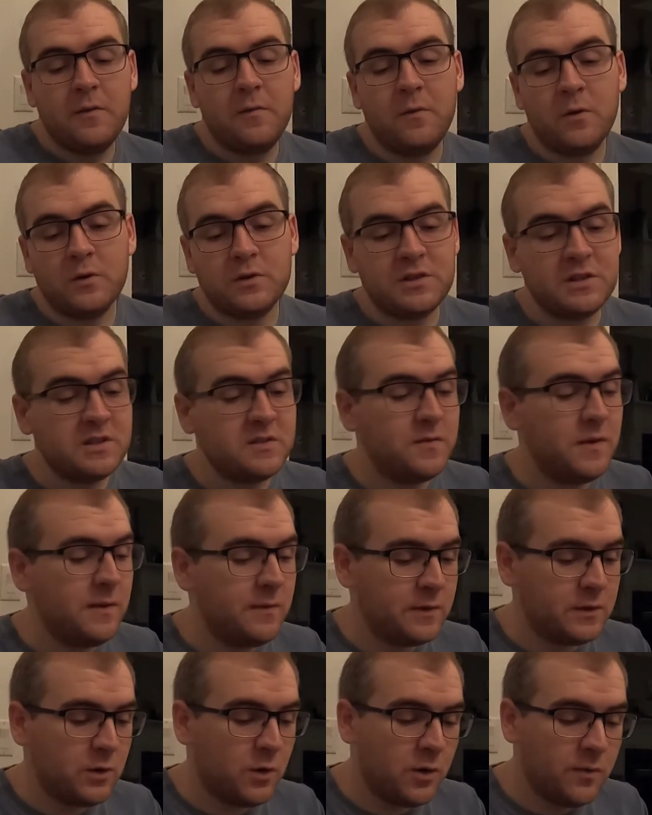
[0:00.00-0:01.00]
versus
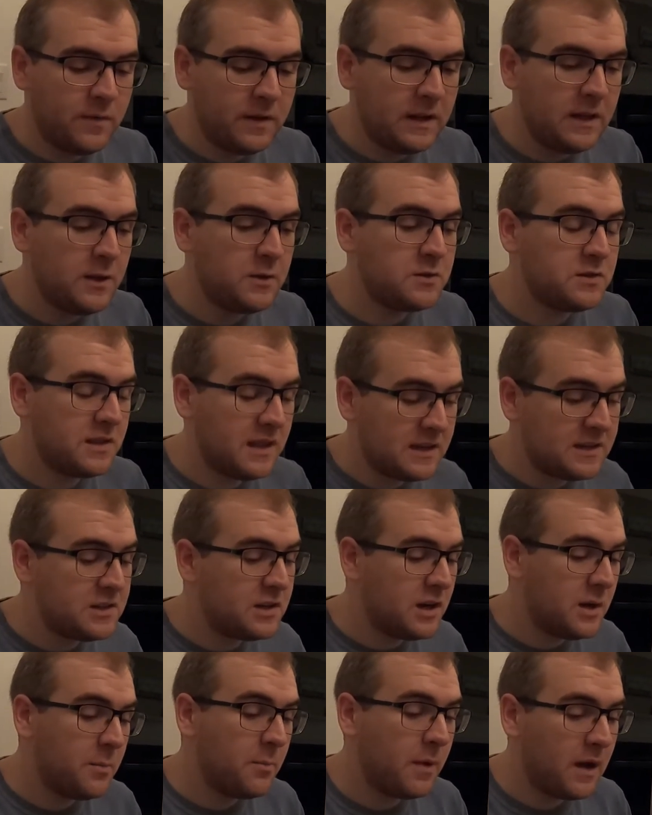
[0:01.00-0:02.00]
Vivitar video / an
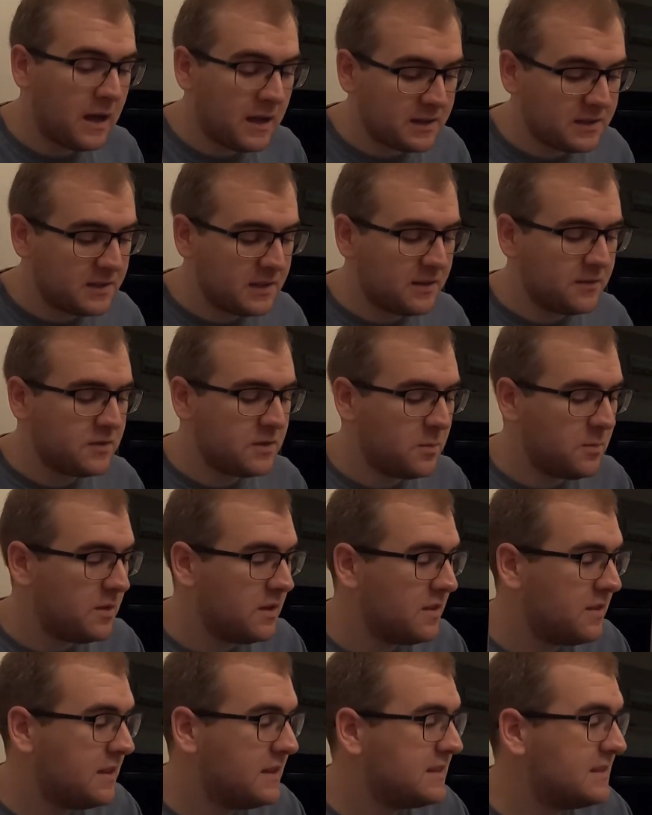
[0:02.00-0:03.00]
unboxing of some of
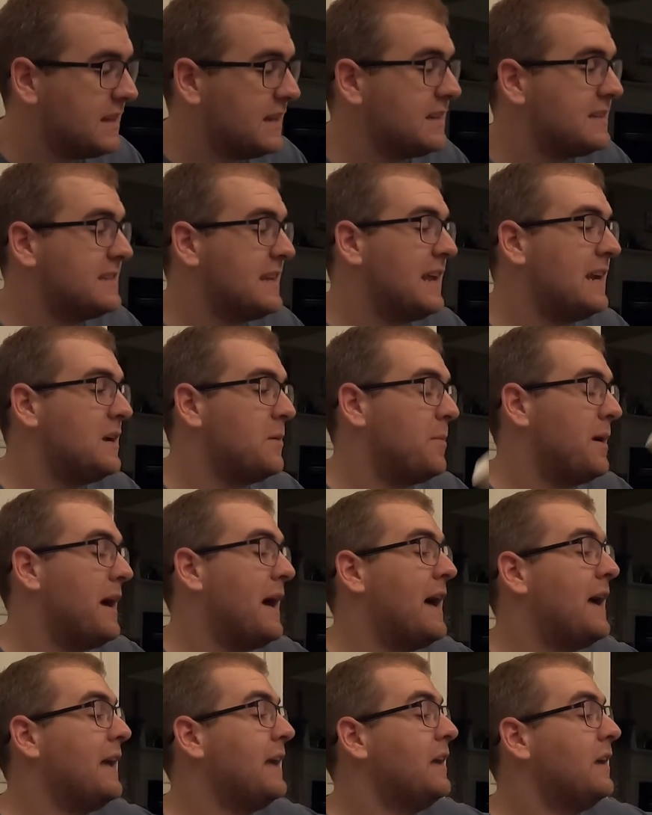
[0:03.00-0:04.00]
the things I decided to
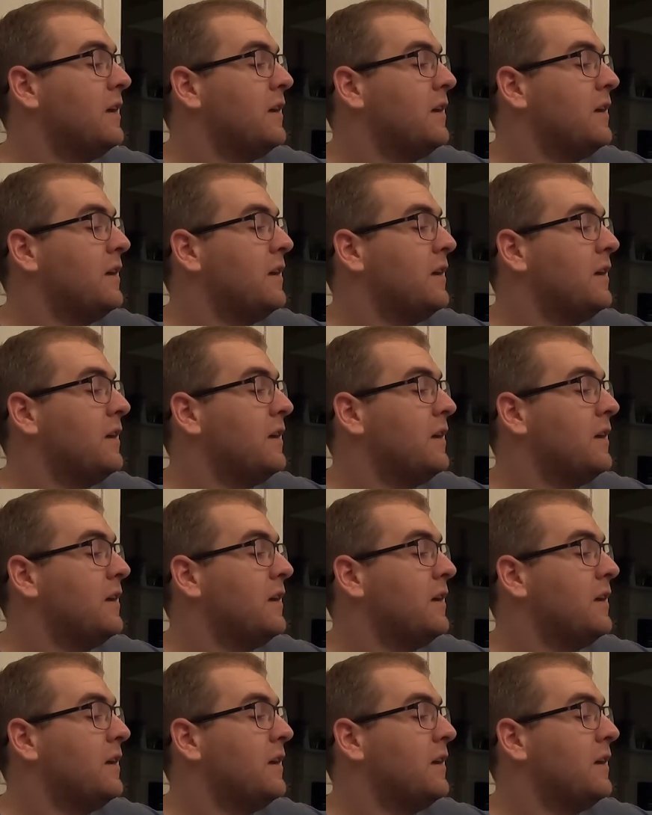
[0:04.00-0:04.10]
buy